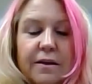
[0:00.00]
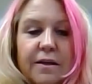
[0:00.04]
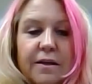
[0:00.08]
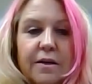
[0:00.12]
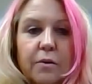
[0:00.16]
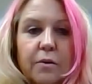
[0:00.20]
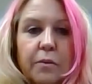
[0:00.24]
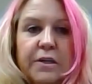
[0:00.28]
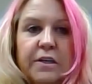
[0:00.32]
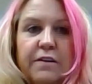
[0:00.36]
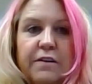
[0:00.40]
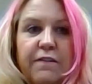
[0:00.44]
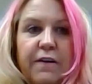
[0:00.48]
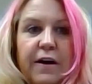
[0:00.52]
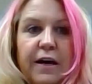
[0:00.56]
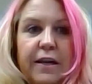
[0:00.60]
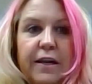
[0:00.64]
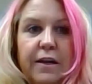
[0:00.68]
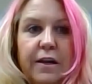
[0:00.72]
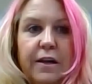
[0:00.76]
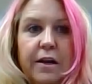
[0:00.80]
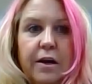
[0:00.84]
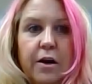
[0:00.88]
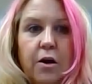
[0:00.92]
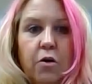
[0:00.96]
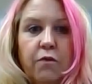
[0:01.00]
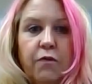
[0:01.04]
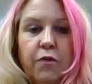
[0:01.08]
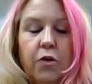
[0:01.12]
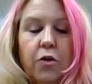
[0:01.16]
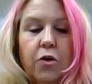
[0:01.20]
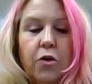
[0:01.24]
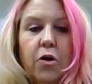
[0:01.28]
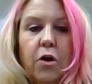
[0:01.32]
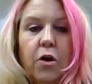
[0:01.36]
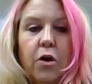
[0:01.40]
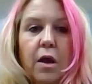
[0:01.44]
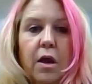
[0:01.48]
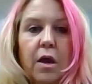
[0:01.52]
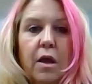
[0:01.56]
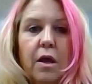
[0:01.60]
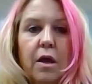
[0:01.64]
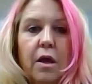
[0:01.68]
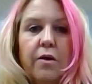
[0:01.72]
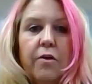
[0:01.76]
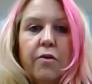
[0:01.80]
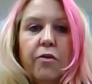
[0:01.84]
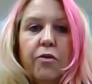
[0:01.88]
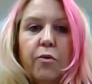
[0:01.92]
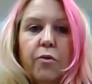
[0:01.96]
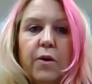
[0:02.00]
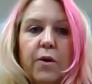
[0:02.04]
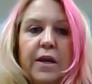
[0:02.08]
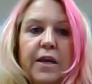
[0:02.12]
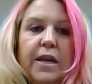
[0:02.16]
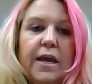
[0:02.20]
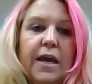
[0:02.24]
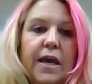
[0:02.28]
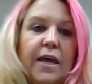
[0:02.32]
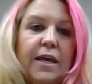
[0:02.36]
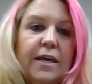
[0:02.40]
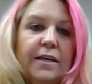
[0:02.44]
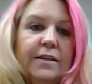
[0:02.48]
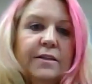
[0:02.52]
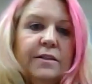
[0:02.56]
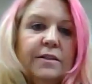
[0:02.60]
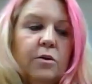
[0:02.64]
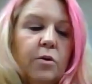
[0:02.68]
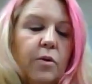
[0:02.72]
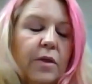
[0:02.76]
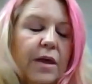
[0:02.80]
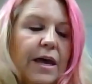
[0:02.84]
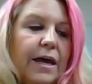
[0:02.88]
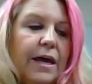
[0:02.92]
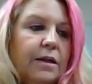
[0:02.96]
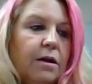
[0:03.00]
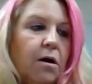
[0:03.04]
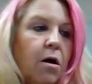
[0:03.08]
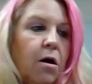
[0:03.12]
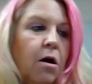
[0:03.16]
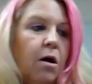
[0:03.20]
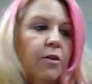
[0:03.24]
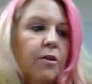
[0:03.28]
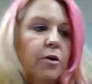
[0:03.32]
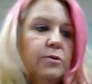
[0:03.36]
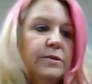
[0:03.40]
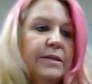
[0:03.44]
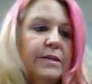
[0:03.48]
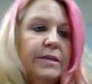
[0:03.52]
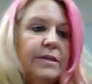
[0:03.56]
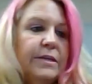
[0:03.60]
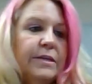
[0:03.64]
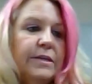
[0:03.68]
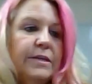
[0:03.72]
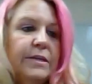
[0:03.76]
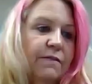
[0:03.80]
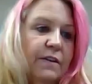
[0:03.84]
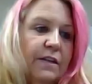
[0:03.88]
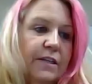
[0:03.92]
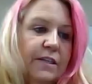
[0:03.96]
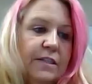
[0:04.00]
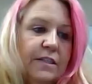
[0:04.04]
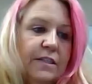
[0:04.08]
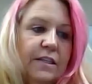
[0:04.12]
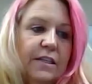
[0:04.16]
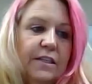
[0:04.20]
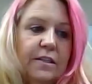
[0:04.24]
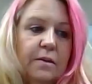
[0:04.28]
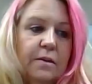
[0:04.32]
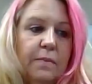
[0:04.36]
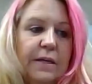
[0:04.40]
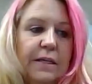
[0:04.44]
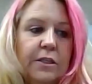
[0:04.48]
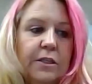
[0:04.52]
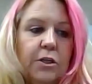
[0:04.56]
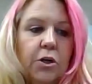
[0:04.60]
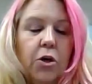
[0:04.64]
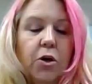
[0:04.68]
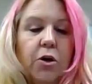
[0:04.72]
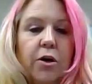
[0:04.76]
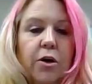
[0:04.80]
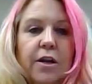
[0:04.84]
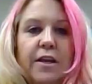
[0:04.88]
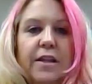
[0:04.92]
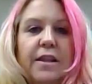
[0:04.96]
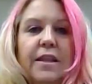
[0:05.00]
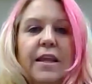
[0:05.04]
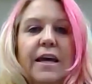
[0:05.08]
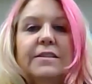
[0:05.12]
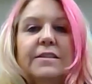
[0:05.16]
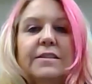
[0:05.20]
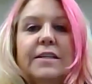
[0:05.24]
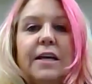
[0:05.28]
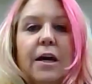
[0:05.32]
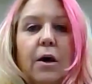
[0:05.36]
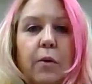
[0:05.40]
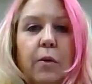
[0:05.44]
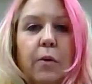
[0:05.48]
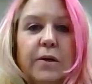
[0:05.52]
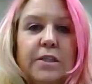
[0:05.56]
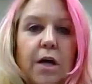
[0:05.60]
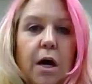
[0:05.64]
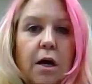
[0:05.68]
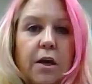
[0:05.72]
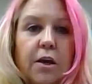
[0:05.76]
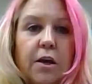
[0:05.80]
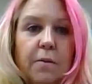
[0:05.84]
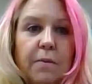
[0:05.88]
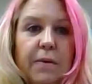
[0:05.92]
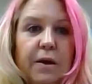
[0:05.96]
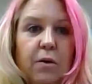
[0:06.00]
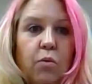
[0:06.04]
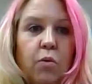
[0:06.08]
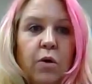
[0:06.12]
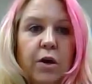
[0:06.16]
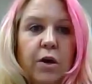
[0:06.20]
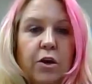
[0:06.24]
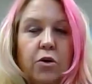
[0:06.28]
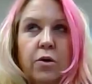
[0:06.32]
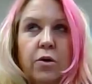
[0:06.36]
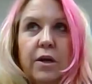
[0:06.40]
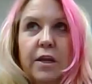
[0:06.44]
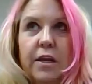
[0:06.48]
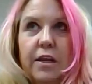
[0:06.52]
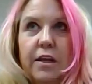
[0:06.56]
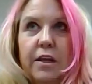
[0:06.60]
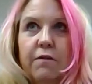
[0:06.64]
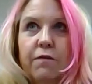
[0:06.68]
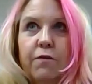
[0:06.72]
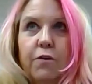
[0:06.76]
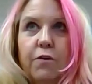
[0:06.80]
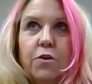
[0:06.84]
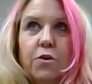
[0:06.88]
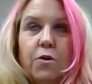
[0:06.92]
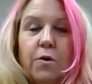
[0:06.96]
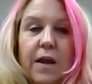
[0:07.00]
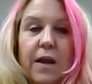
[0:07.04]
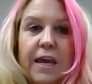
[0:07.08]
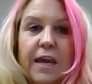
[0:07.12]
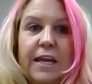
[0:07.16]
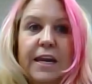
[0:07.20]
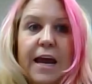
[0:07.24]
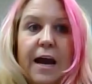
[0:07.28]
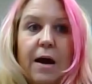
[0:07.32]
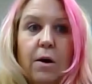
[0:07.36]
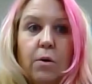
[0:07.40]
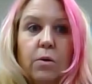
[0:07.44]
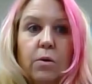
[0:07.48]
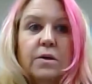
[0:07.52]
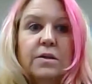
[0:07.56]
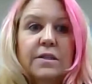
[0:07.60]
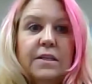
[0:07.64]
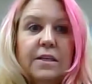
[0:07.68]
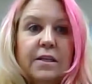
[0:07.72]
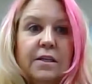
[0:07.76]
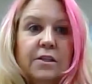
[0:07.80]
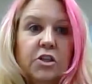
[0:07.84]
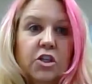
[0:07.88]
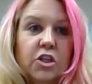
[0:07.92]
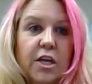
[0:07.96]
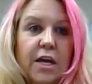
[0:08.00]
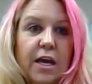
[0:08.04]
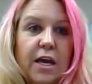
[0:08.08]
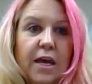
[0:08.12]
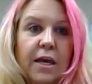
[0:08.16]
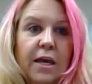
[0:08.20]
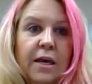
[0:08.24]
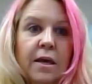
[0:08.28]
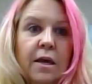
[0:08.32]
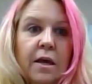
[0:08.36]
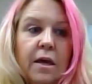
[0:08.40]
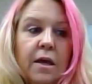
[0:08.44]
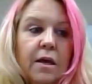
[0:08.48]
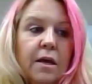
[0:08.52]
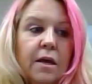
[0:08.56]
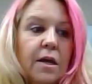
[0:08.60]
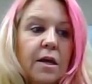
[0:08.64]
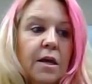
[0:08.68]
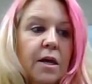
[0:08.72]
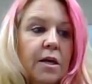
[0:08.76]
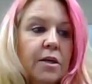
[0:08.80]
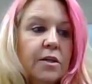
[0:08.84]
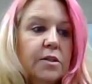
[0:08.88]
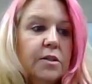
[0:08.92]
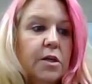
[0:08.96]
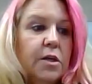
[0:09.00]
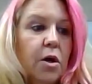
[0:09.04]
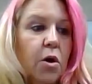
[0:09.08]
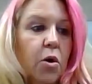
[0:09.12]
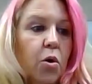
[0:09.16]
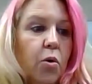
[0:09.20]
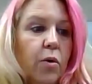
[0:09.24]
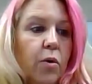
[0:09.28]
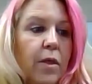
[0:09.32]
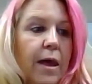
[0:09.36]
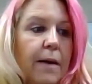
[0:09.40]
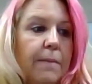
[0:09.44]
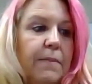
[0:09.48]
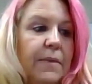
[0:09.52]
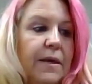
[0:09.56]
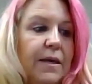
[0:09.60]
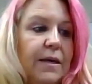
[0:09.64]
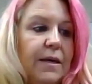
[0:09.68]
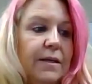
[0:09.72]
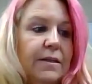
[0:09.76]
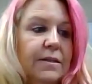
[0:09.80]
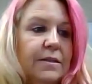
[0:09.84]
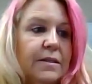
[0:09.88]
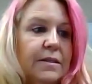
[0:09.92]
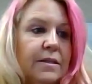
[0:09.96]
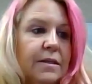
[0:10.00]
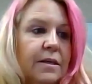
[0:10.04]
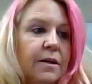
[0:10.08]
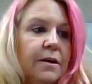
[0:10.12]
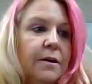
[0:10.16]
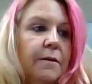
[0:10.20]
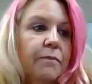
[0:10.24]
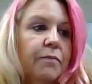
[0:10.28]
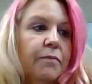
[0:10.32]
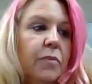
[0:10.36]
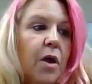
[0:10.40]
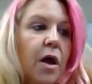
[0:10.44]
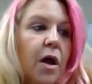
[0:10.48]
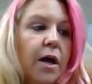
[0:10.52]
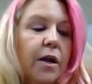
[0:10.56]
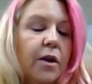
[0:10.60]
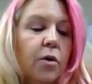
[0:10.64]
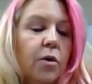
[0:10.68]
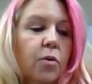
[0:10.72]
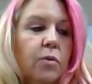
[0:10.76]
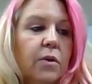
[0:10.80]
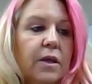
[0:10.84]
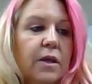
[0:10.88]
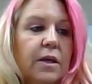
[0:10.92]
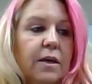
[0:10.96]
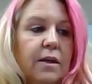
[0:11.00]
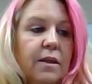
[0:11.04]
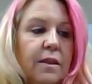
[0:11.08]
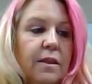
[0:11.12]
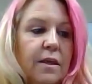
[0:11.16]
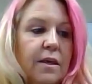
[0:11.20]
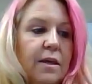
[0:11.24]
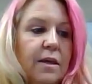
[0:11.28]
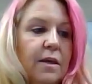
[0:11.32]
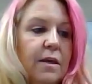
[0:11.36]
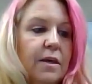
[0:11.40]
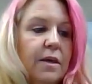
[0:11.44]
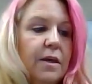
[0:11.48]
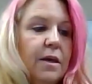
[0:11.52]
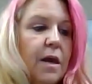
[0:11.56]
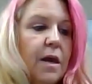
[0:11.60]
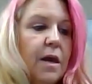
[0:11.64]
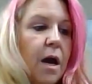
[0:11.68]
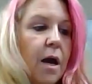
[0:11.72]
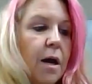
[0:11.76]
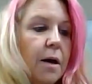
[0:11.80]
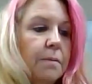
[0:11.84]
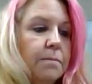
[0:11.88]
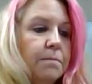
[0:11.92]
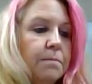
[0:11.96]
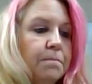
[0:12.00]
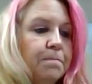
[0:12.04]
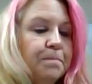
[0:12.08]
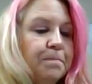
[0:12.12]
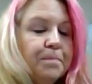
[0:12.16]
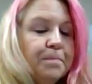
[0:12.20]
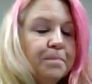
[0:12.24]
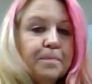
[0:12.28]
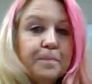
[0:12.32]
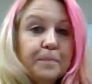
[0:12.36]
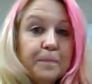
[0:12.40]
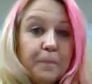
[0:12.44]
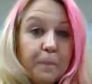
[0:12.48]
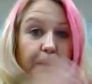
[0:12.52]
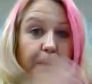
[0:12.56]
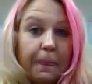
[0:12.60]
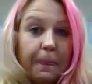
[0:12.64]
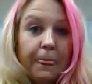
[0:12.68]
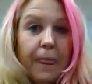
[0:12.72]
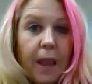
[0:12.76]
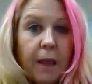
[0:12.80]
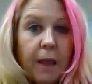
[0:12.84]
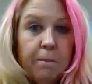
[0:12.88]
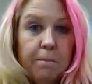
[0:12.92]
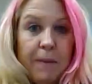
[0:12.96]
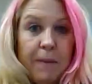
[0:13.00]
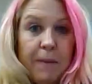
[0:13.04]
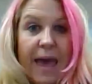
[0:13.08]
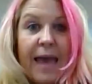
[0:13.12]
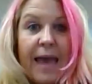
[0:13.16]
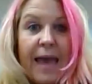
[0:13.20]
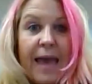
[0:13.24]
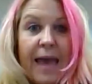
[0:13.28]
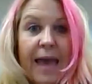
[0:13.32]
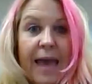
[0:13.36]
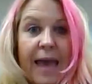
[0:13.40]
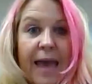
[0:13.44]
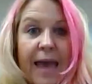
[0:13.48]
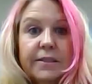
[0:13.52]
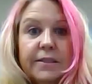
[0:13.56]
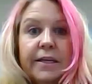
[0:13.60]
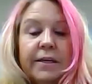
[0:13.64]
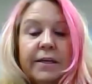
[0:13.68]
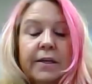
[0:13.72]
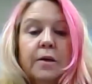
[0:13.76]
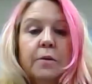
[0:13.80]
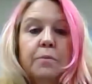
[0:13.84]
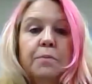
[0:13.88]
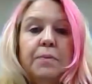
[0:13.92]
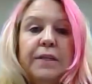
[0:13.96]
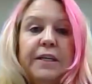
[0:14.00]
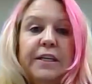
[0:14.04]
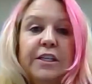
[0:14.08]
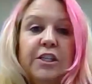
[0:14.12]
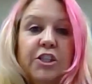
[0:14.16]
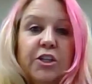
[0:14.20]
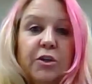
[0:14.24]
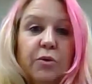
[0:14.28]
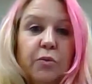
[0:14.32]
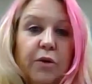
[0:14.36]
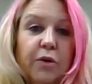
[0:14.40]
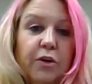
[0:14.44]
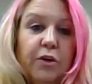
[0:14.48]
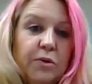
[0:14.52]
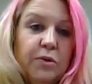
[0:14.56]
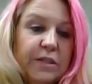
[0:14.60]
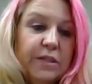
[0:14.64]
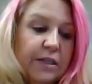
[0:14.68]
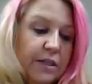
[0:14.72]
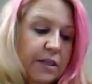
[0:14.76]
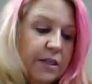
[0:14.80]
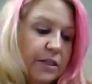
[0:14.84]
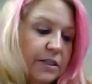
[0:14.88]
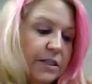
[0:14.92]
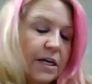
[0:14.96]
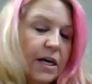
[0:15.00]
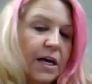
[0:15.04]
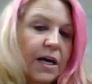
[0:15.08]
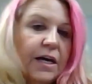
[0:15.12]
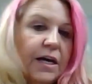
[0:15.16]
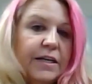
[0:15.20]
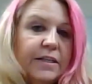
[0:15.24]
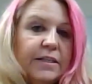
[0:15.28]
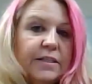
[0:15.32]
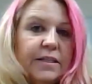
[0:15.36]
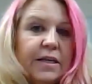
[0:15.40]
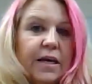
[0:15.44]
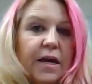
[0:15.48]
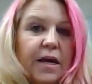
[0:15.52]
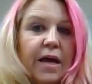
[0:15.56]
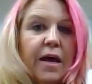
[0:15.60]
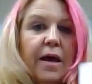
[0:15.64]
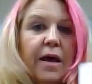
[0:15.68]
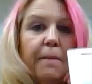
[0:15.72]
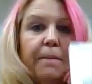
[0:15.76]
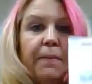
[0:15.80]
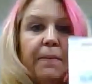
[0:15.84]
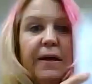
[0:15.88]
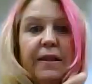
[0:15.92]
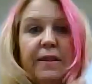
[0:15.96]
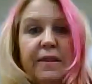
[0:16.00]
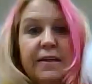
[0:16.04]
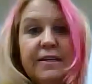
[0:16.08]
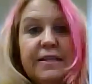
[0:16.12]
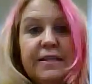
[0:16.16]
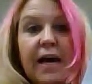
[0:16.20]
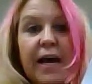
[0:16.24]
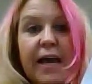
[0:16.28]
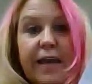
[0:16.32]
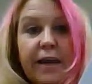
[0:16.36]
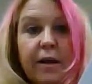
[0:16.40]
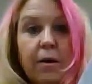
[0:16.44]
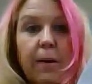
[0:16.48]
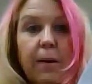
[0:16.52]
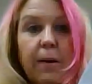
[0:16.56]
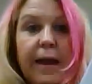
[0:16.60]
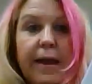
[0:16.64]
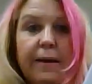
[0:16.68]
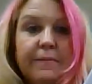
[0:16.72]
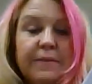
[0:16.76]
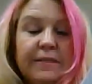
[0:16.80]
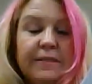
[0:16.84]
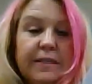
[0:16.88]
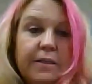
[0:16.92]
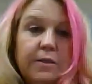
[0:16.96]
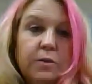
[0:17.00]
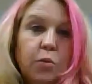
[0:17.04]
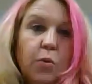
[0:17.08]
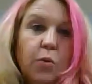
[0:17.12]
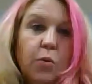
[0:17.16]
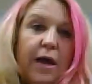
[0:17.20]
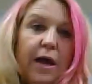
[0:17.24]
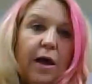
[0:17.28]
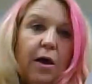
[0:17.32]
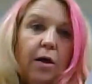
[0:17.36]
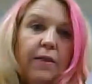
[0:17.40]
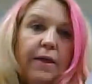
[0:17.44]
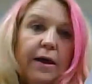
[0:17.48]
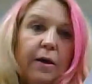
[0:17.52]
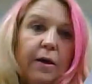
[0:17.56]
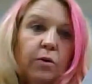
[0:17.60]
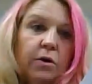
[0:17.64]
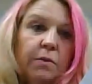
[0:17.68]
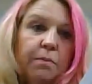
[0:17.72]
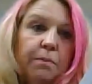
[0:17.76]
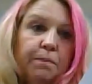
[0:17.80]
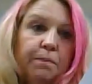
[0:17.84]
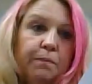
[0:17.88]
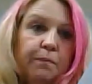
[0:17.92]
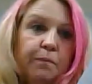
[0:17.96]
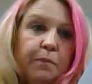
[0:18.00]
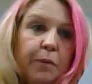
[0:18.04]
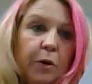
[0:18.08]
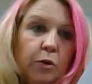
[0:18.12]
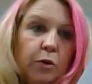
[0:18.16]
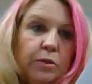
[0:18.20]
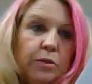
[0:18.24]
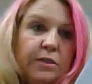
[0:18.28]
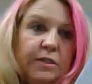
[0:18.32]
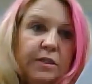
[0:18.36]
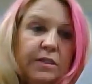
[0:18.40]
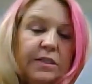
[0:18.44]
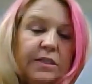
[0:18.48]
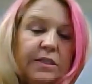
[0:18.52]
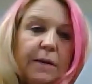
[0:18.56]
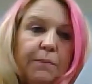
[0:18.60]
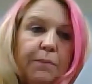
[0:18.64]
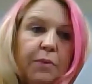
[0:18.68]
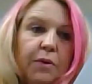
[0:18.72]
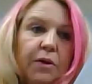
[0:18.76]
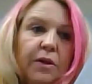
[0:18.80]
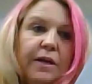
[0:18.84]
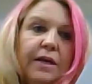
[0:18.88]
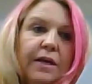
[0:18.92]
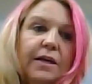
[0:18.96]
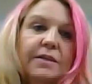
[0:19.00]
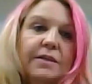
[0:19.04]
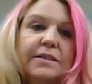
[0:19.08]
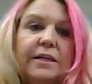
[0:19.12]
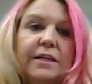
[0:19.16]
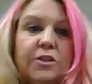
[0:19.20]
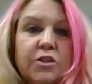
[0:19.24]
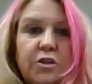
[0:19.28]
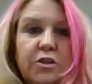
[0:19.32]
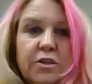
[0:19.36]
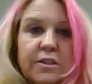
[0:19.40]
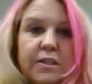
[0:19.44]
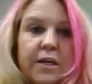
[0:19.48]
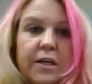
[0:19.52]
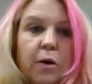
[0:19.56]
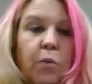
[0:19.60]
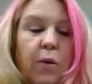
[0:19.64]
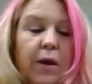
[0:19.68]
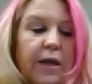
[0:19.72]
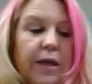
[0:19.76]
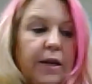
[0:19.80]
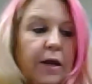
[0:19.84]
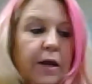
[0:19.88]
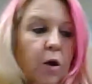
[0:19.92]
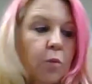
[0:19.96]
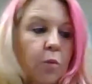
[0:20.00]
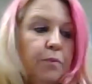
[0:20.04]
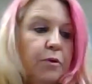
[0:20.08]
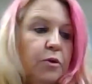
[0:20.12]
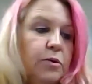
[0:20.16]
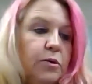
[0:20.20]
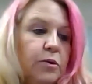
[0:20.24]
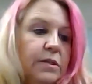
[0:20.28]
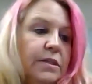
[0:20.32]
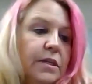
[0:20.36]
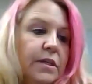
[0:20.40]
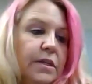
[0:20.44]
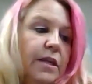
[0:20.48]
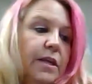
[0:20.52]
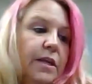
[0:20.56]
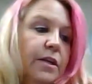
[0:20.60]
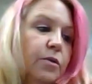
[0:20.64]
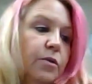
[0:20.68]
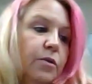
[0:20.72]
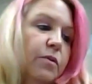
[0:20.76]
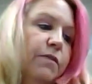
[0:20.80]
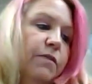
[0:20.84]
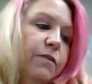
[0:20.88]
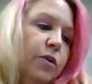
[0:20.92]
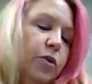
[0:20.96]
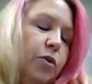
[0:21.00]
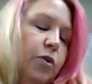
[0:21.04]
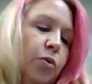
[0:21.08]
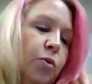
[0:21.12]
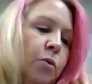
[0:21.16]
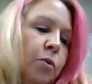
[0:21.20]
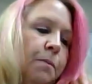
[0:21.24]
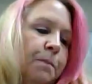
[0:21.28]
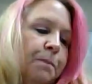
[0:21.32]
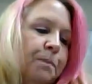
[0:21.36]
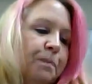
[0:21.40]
We divided it over 3 days so that all those activities need to be turned in. That's how we document what you're getting for your 8 hours each day. So that means not only the packet in completion when you send it to us, but the diagrams as well that were posted separately, because that's just that way to help you study and review.